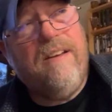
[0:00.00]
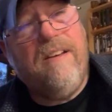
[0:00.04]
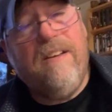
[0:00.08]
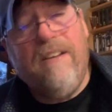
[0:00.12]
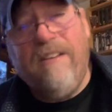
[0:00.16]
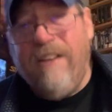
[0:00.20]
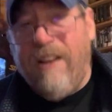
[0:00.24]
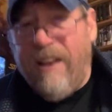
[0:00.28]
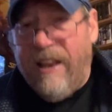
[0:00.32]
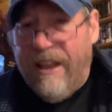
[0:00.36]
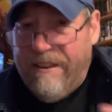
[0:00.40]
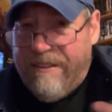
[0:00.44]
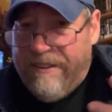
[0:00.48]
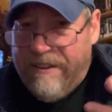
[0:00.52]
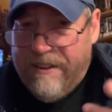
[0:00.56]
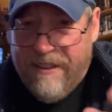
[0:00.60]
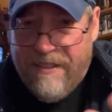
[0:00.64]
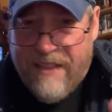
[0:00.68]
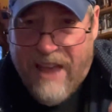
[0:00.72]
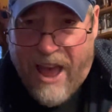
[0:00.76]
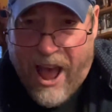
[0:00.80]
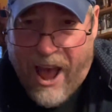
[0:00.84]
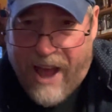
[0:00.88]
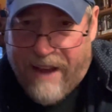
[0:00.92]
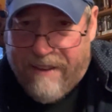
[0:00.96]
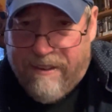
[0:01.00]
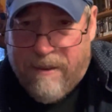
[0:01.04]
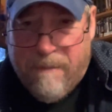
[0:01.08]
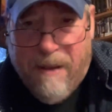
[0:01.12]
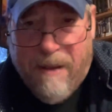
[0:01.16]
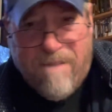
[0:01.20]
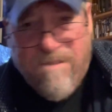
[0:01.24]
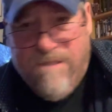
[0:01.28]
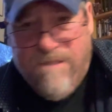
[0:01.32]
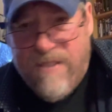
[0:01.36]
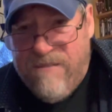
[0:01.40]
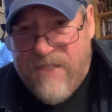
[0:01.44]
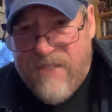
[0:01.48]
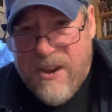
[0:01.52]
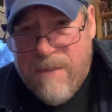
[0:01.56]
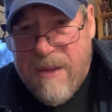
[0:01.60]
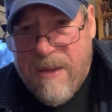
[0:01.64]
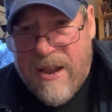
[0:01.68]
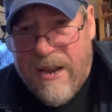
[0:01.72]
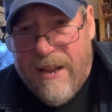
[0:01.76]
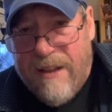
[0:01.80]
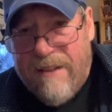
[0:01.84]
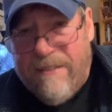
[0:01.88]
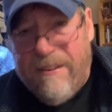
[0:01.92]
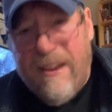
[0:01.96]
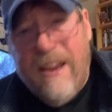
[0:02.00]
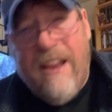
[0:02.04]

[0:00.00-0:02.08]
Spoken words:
Listen to that. It's about 50 minutes.